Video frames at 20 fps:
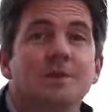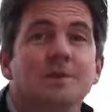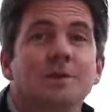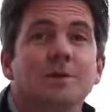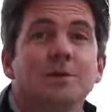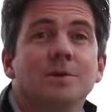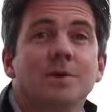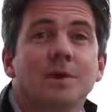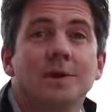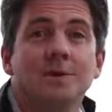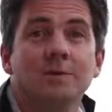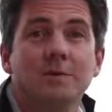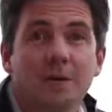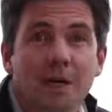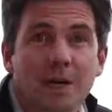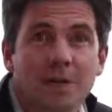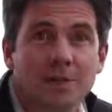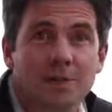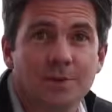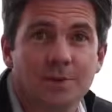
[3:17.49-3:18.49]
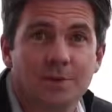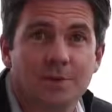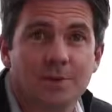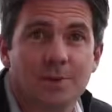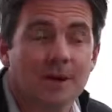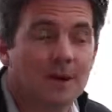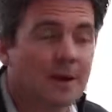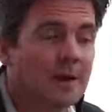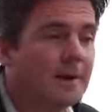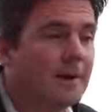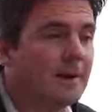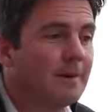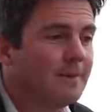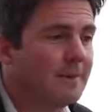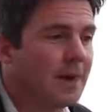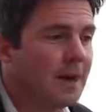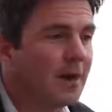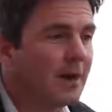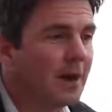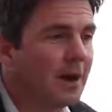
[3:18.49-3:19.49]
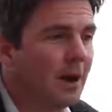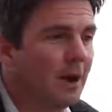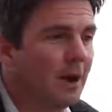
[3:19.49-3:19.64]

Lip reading: It's called the conversion fee. Now,